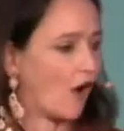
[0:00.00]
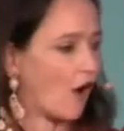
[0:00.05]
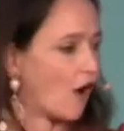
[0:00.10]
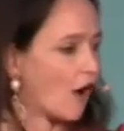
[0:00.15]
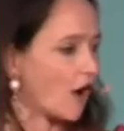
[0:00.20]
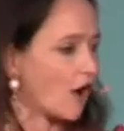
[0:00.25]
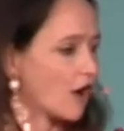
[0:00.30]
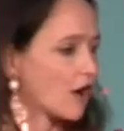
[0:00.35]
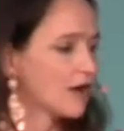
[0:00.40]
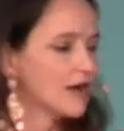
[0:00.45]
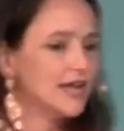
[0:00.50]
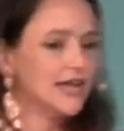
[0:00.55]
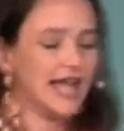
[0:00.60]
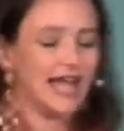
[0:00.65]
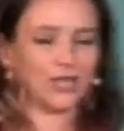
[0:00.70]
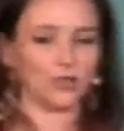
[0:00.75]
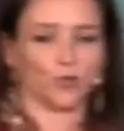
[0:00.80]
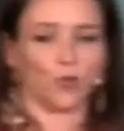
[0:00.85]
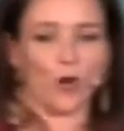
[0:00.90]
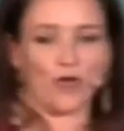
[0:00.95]
are
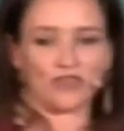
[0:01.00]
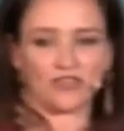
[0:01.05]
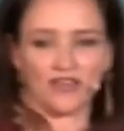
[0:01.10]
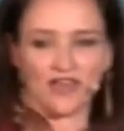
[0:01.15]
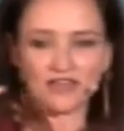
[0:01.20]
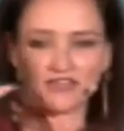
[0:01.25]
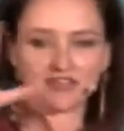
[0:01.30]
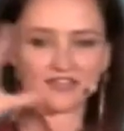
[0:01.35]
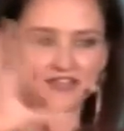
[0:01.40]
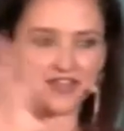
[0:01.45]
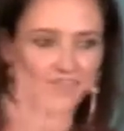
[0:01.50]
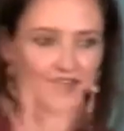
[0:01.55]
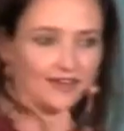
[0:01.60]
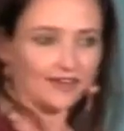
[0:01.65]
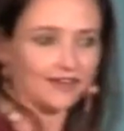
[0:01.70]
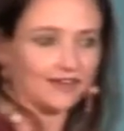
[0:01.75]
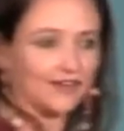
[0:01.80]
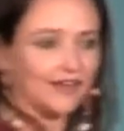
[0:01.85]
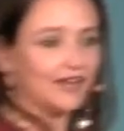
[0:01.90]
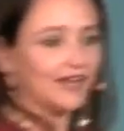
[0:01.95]
and what they
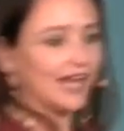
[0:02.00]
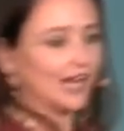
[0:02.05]
think